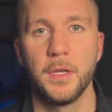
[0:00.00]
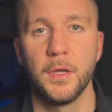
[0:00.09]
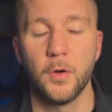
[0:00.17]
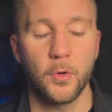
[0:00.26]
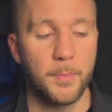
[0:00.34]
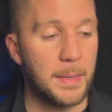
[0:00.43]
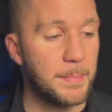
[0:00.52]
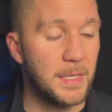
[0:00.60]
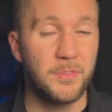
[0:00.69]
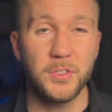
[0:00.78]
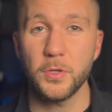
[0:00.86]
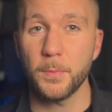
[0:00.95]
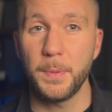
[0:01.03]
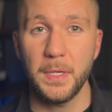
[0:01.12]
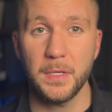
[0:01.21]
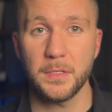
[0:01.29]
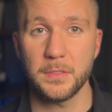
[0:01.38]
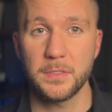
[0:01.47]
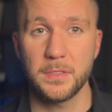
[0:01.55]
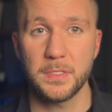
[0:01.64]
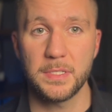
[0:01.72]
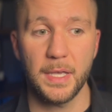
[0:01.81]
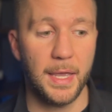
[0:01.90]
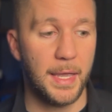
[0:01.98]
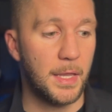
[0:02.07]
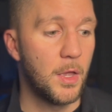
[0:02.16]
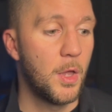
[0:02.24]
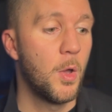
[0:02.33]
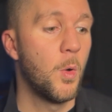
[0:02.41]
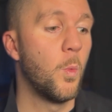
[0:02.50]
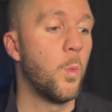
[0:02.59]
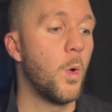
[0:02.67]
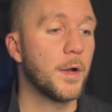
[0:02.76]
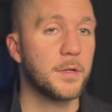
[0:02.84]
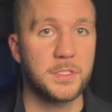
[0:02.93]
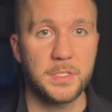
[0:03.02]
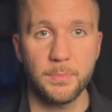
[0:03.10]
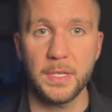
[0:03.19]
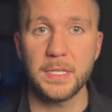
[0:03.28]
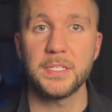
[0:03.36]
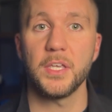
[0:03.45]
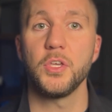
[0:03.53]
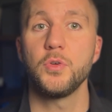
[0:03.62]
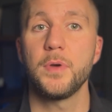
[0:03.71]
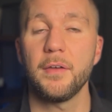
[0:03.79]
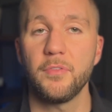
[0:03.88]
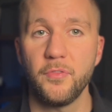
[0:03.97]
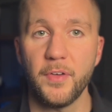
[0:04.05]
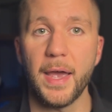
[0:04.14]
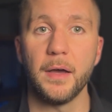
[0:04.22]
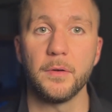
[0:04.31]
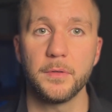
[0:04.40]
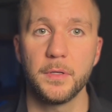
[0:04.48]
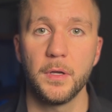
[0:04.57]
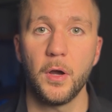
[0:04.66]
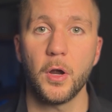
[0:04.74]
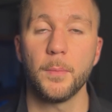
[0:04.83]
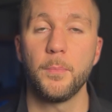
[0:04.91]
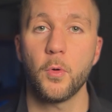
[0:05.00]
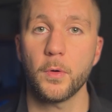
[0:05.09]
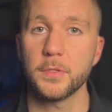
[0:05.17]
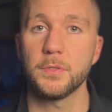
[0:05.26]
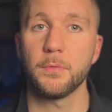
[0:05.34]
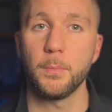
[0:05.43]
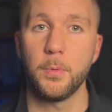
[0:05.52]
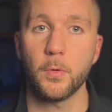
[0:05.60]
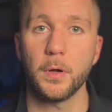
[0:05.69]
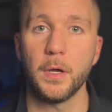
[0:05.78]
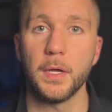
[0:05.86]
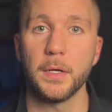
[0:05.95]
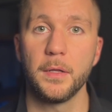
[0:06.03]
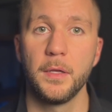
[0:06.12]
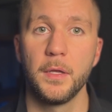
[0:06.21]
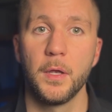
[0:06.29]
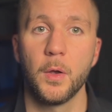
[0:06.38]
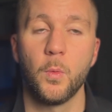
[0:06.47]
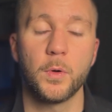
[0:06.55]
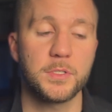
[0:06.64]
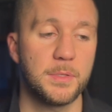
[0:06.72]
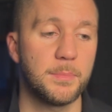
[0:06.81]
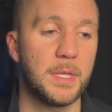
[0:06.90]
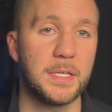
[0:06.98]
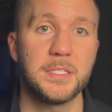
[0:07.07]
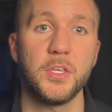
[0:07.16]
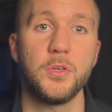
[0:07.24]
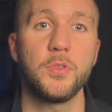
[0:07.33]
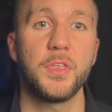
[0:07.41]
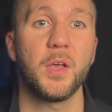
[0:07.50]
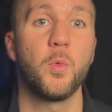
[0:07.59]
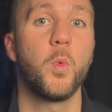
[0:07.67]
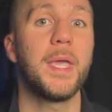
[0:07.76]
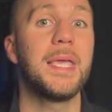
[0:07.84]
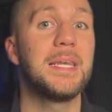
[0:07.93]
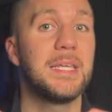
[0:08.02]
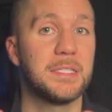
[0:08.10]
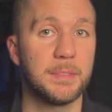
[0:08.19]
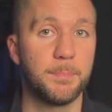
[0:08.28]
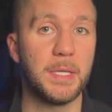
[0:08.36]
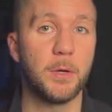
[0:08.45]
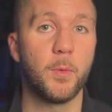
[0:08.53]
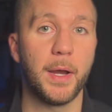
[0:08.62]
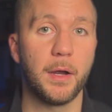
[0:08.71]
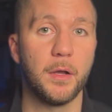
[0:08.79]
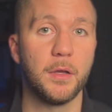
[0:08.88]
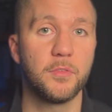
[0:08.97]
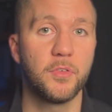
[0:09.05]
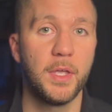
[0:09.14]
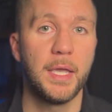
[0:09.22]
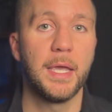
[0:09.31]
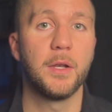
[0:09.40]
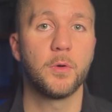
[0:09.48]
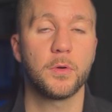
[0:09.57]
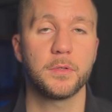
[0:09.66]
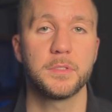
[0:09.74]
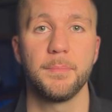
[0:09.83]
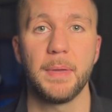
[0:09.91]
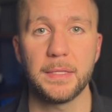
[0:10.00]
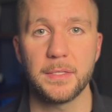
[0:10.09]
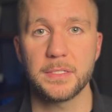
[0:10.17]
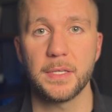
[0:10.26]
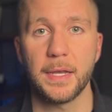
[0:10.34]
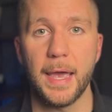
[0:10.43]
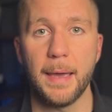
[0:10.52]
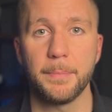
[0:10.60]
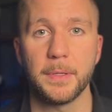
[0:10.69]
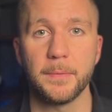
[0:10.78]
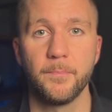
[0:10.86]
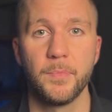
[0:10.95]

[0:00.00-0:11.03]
or maybe even your peers to say, hey, what are some things that you have found are important to report on? What are some things that you think we need to be aware of in order to make this thing happen?